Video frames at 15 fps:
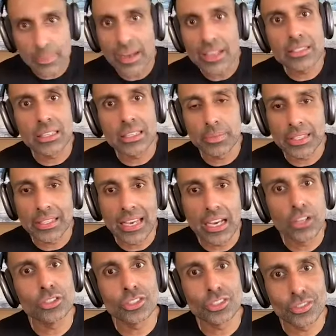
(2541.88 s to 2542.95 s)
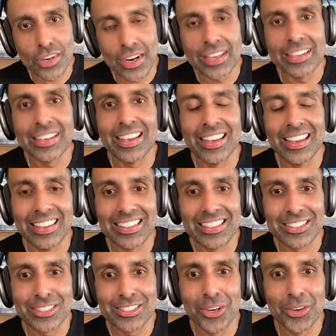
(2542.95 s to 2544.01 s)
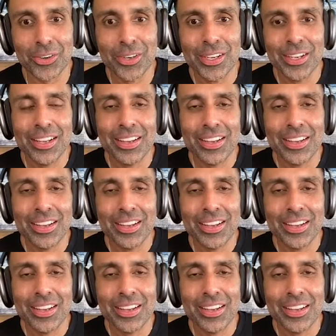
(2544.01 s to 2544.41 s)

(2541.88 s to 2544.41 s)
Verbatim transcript: about something else, right? And, and so,